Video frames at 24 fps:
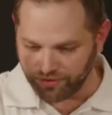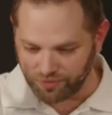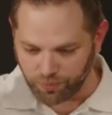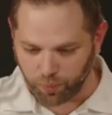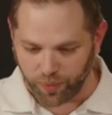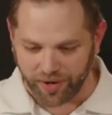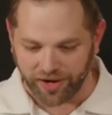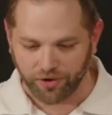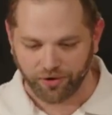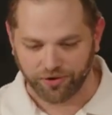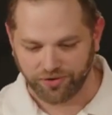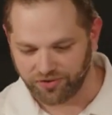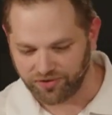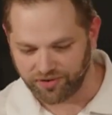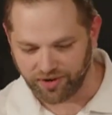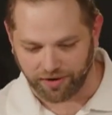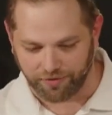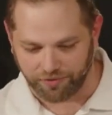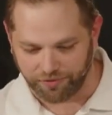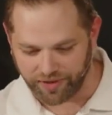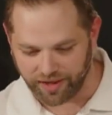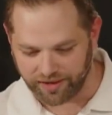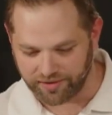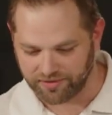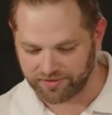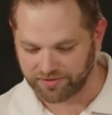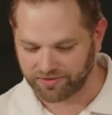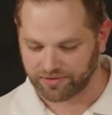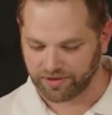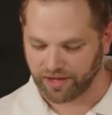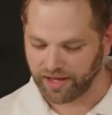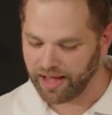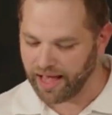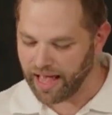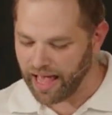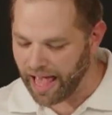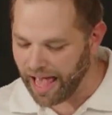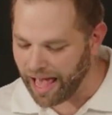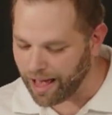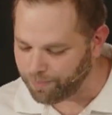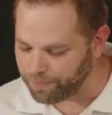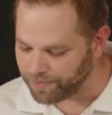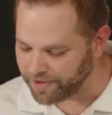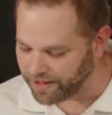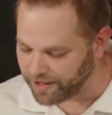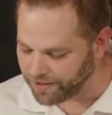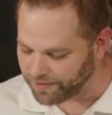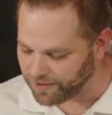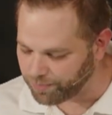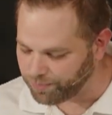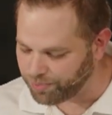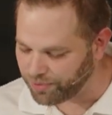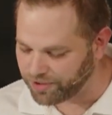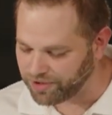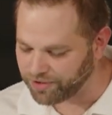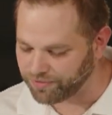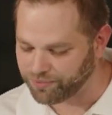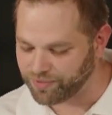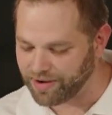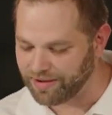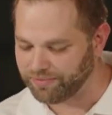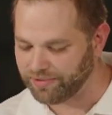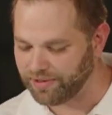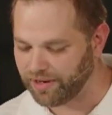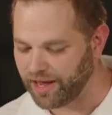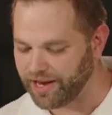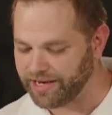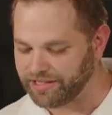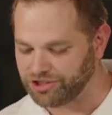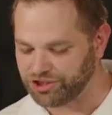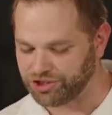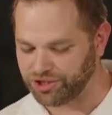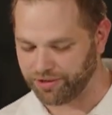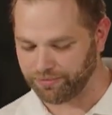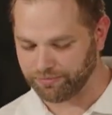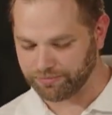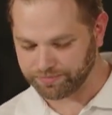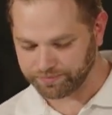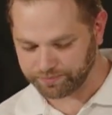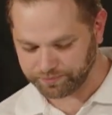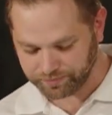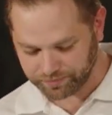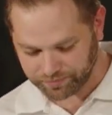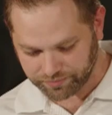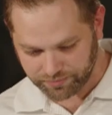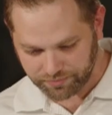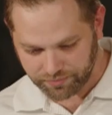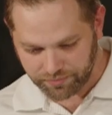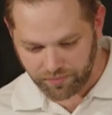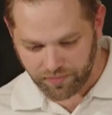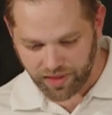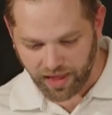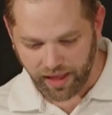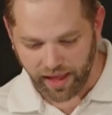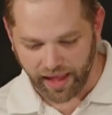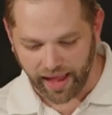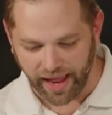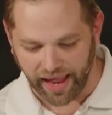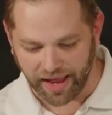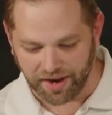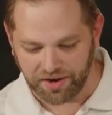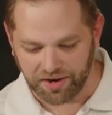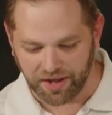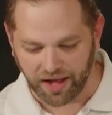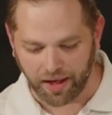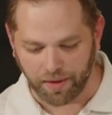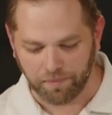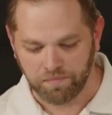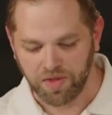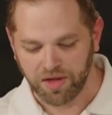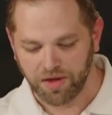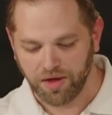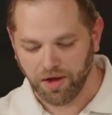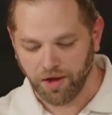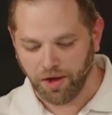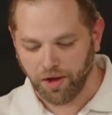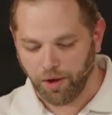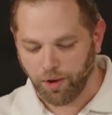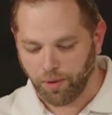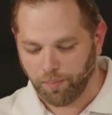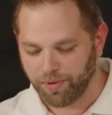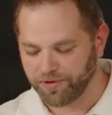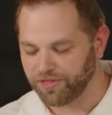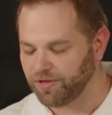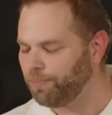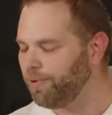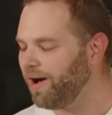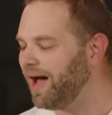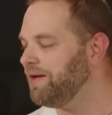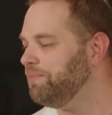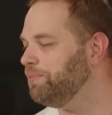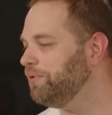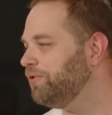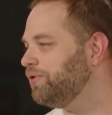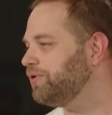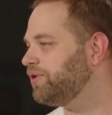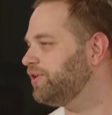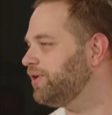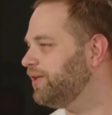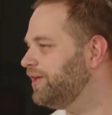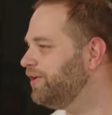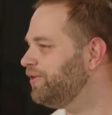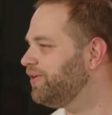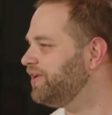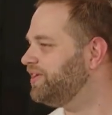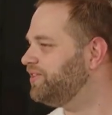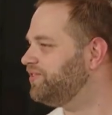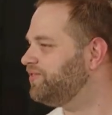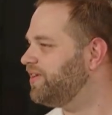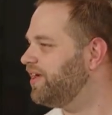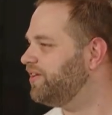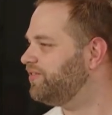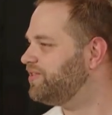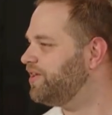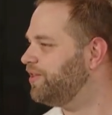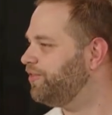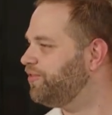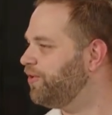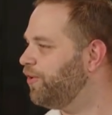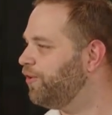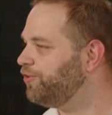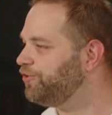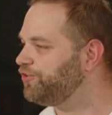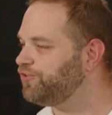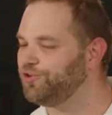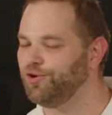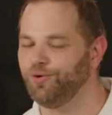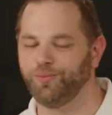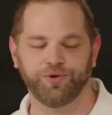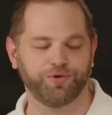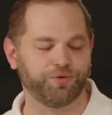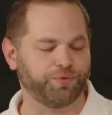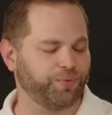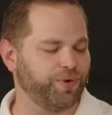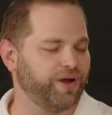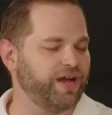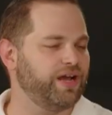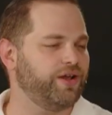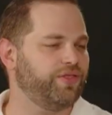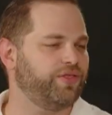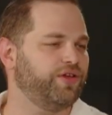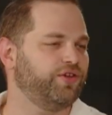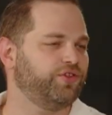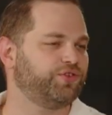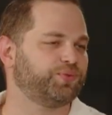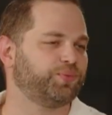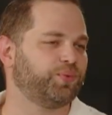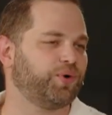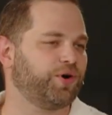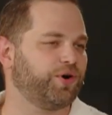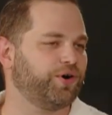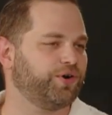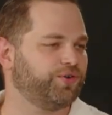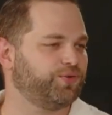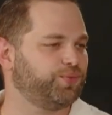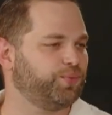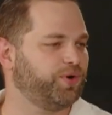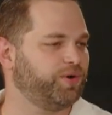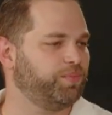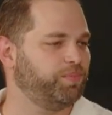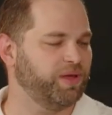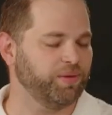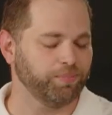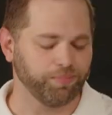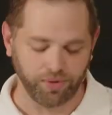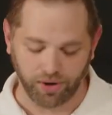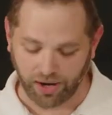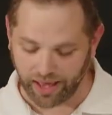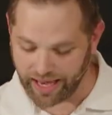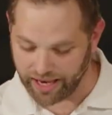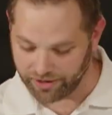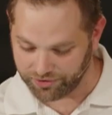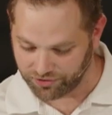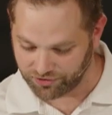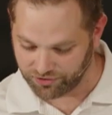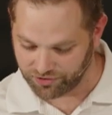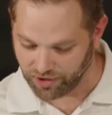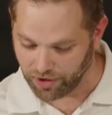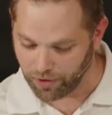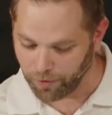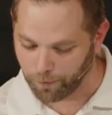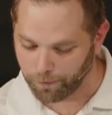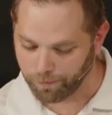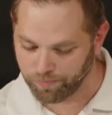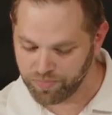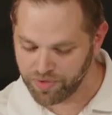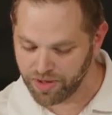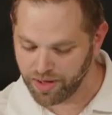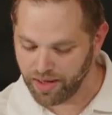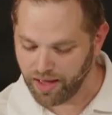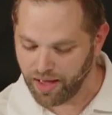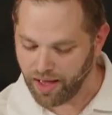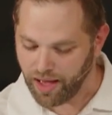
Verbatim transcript: this weird stuff that's happening in the book of Revelation. And, uh, but the Bible clearly says that those who would read these words would be blessed. So